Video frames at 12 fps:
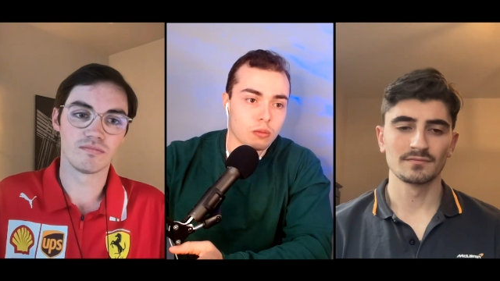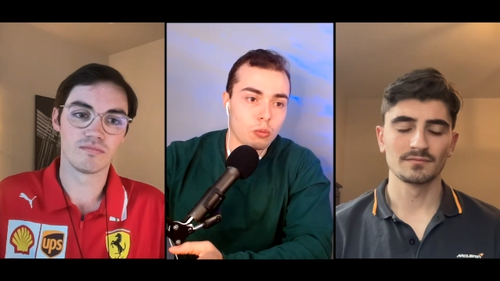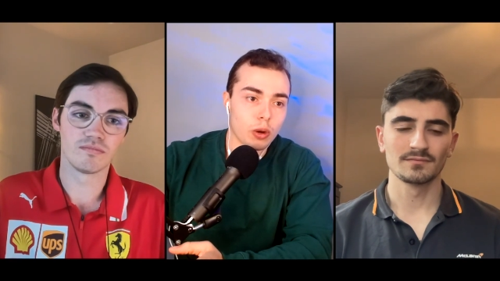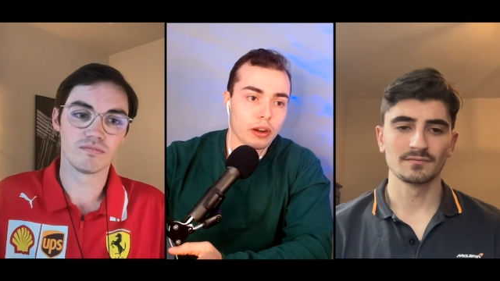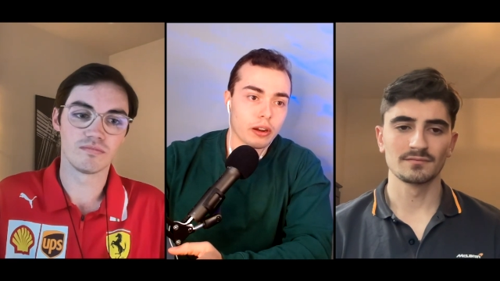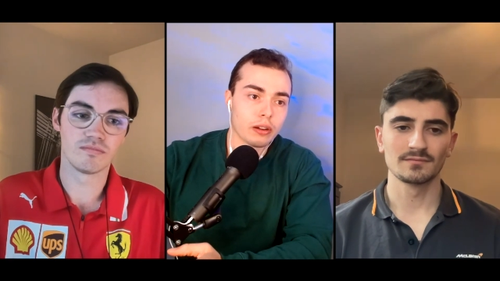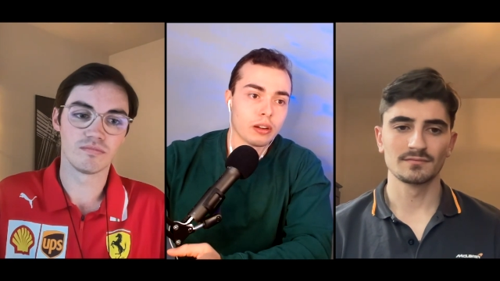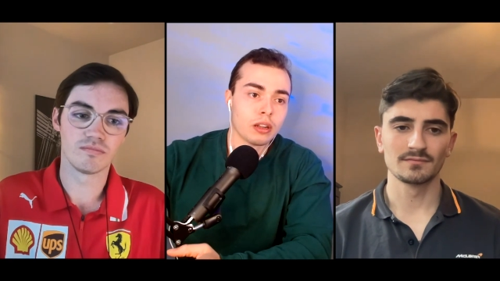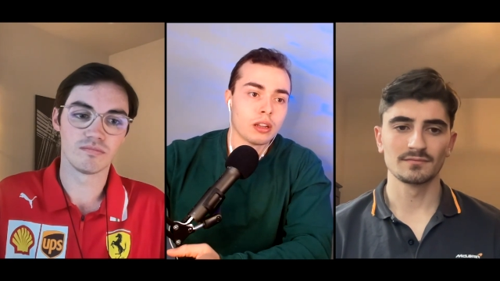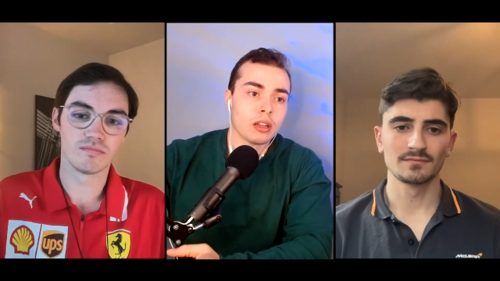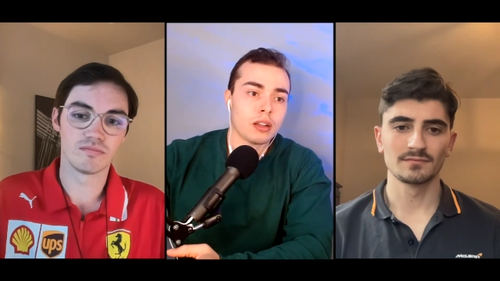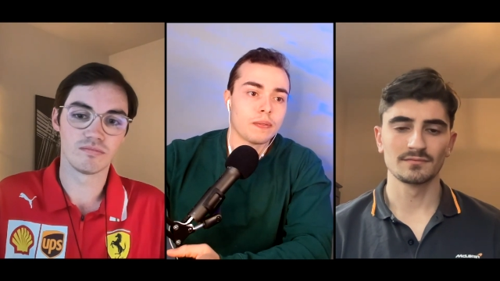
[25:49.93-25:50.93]
Speaker 1: where
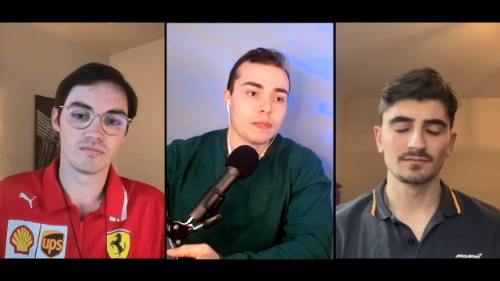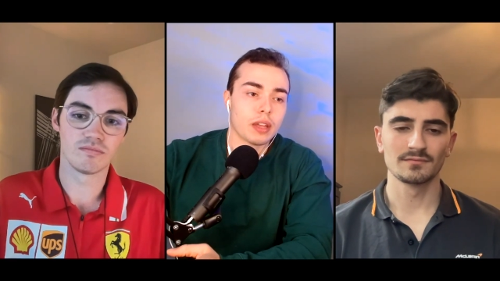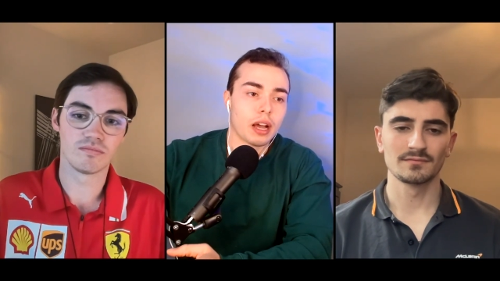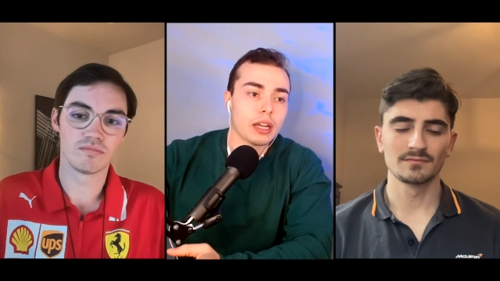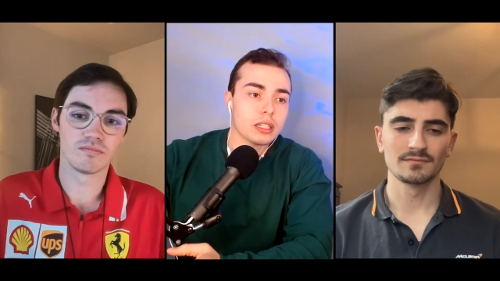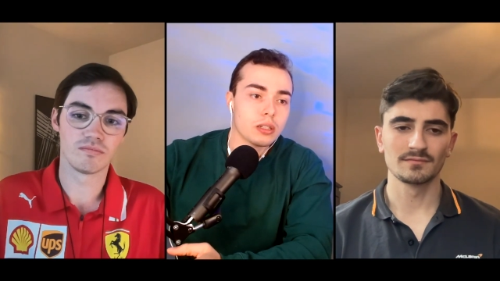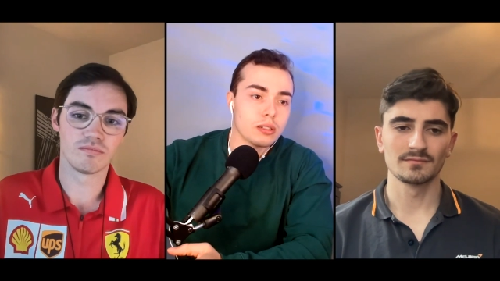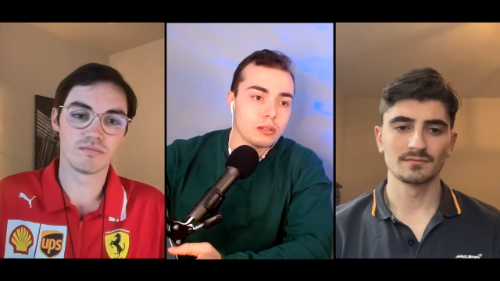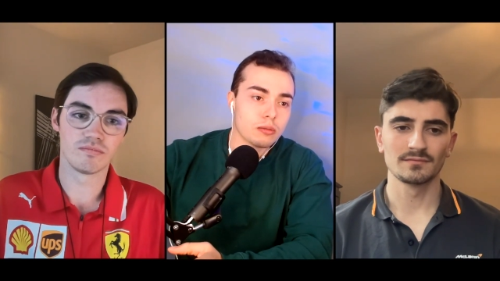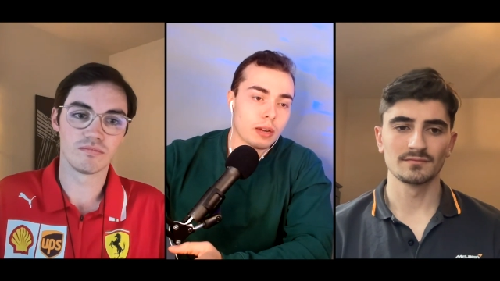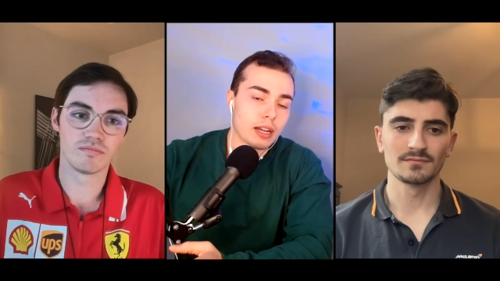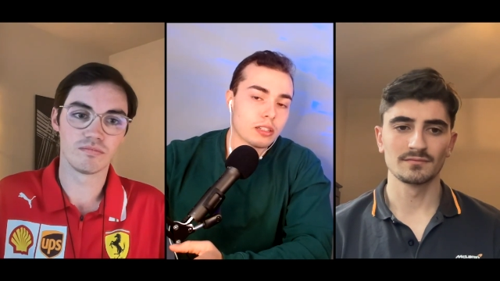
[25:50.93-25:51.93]
I
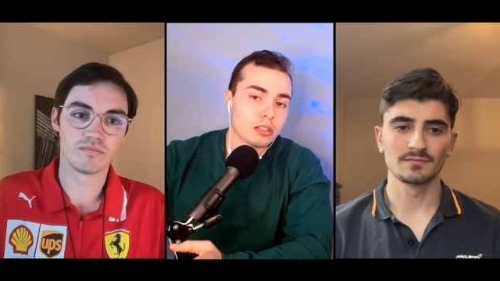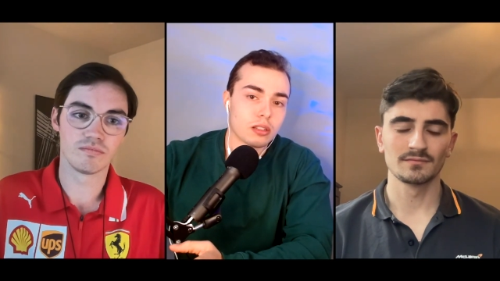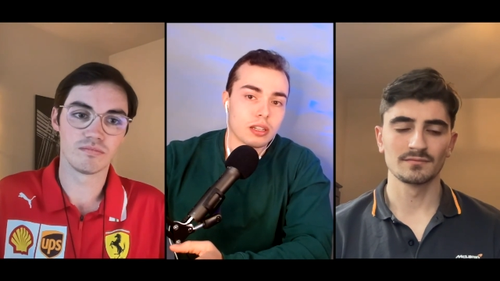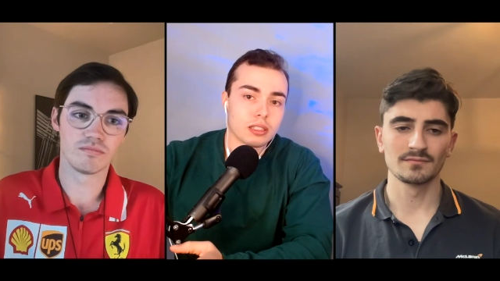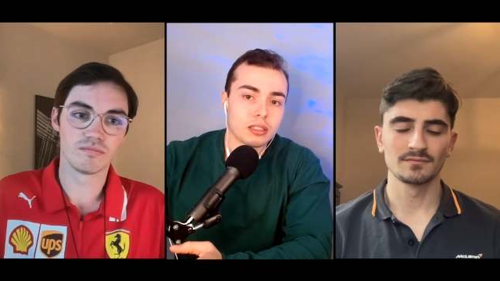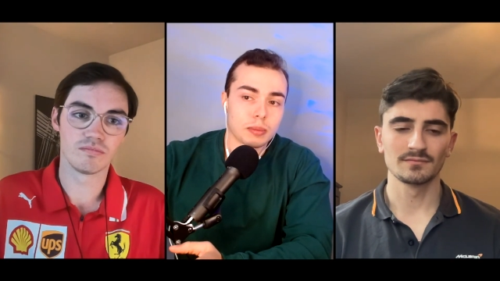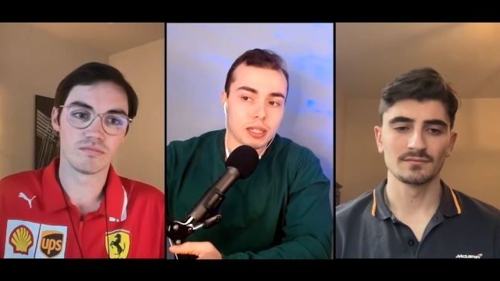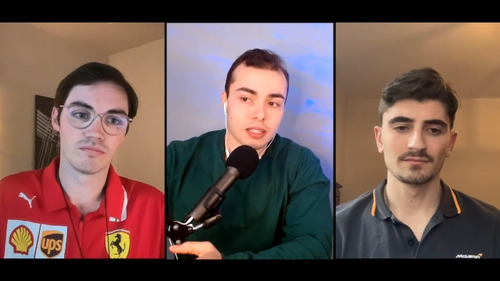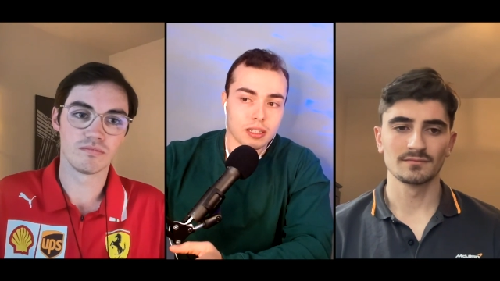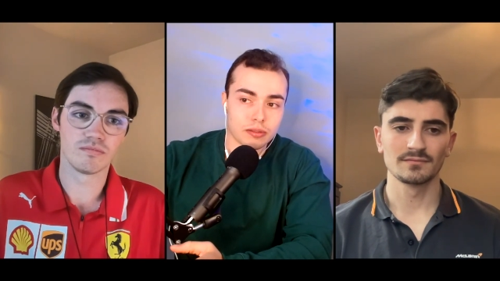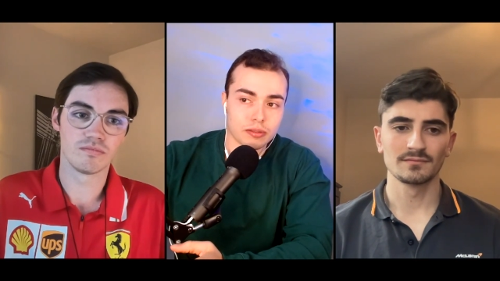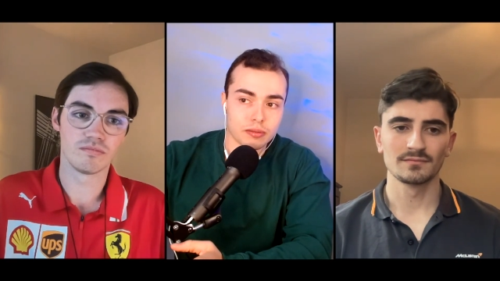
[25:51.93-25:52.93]
couldn't rationalize to
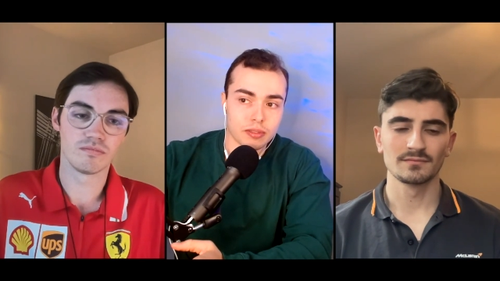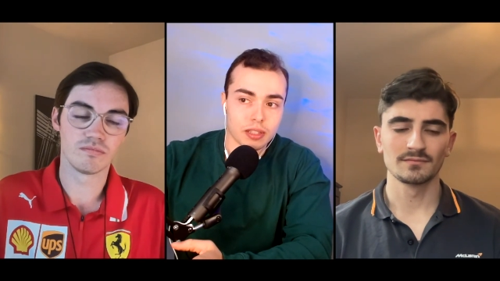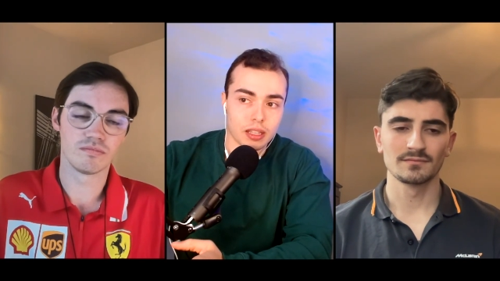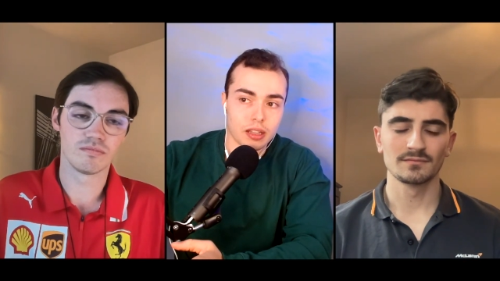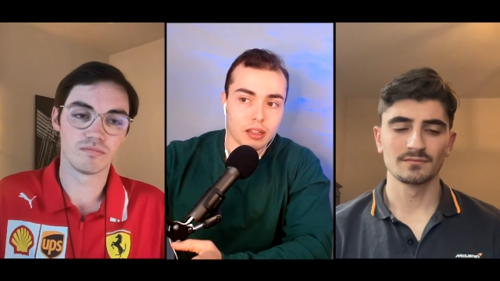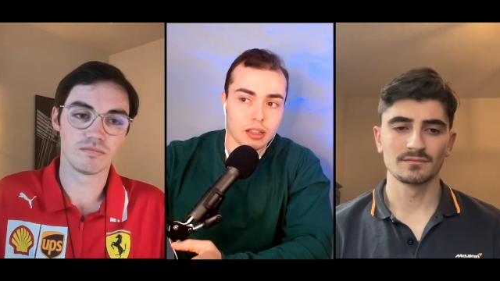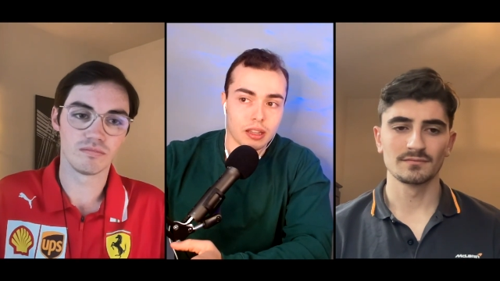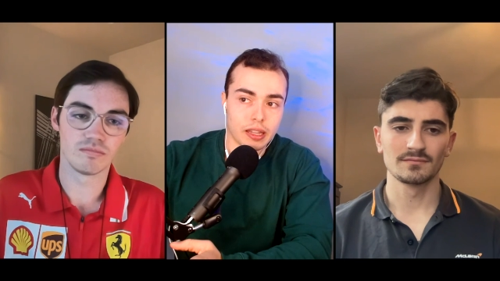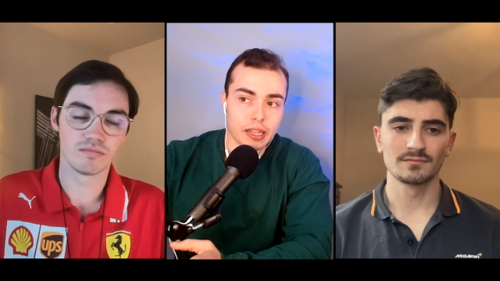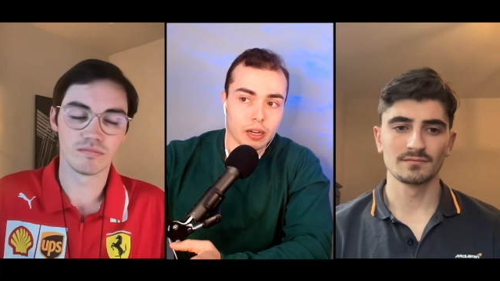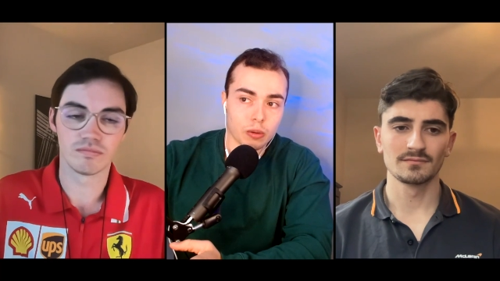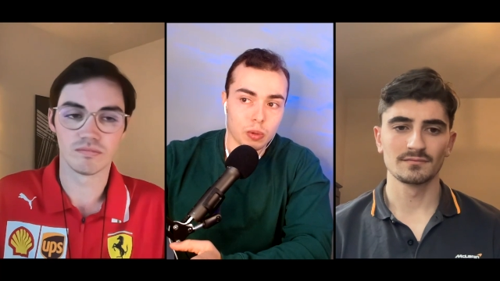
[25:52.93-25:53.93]
myself that
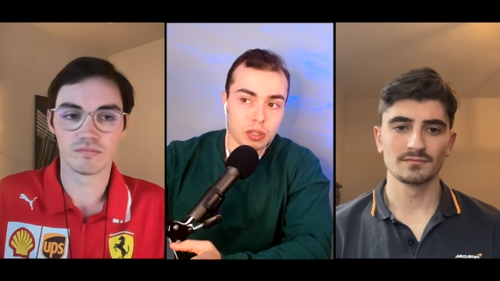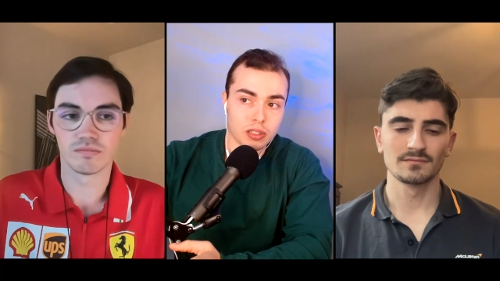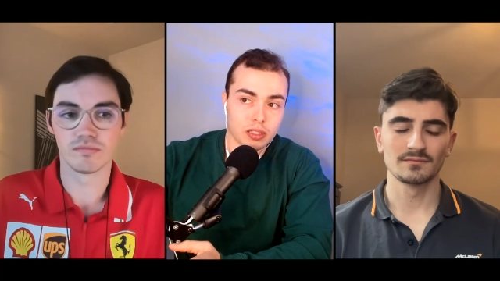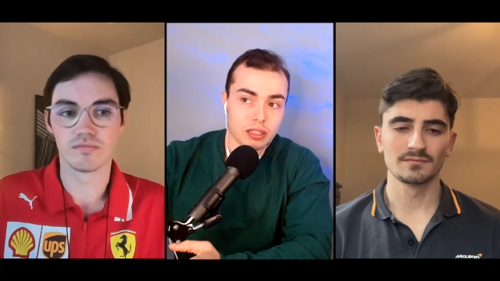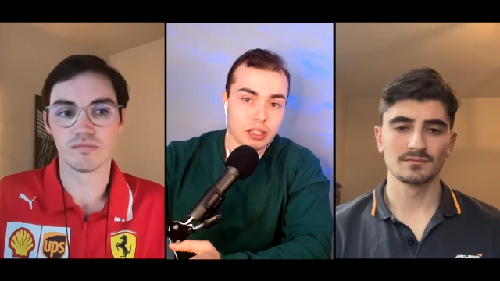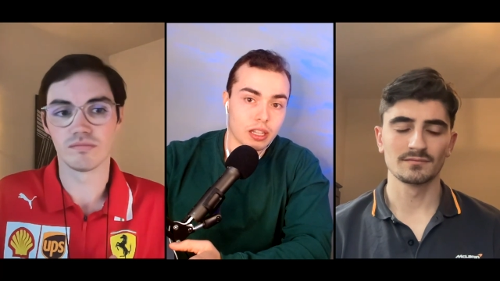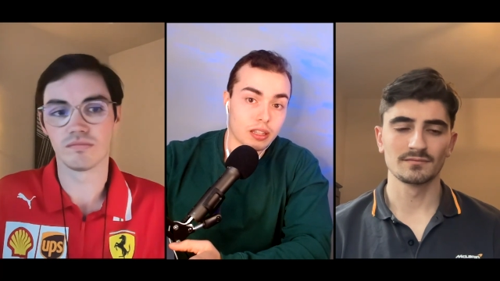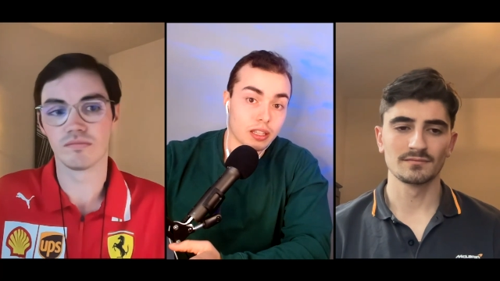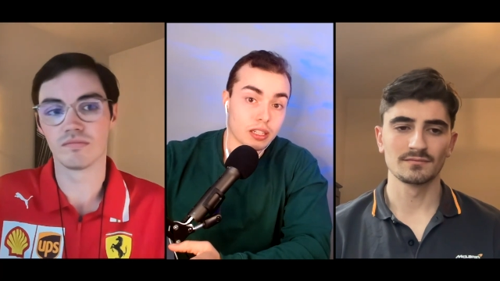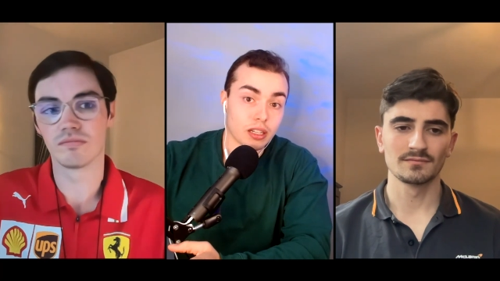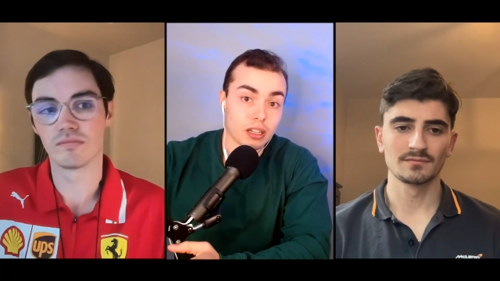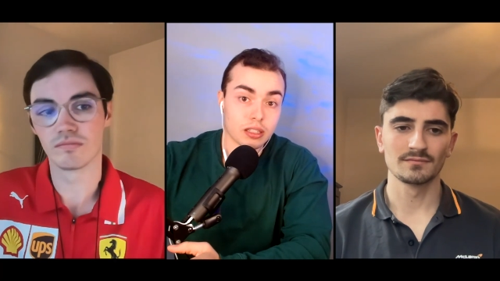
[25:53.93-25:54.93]
there was
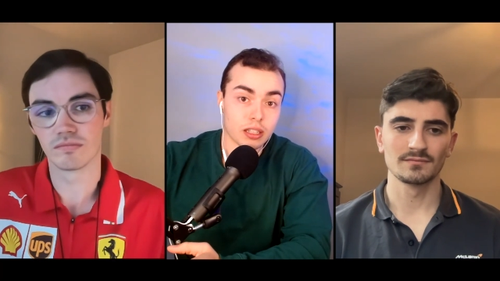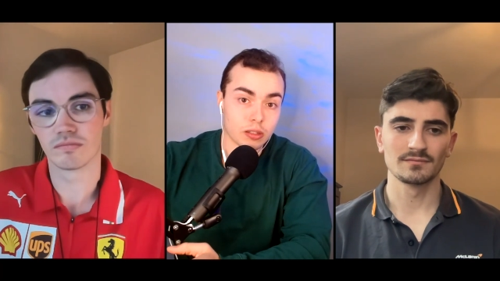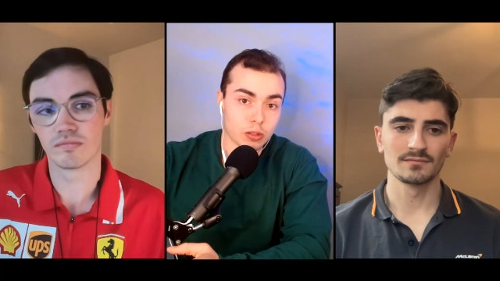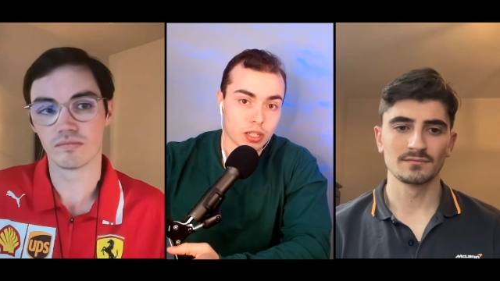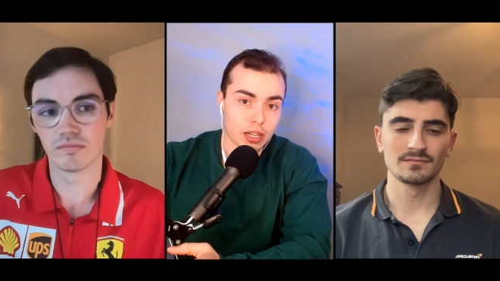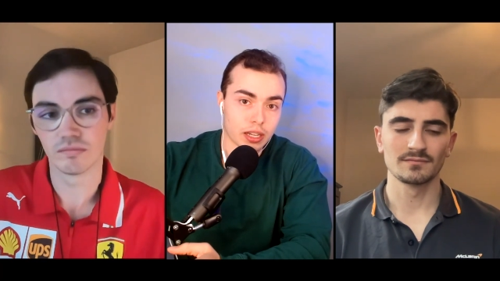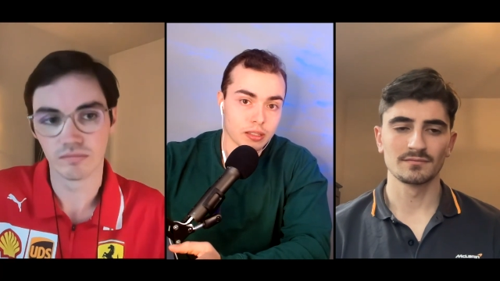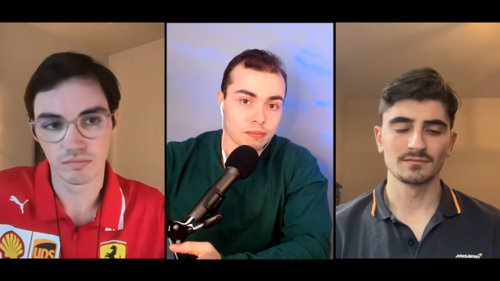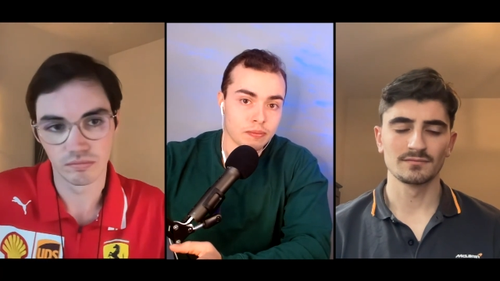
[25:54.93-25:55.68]
nothing on the other side.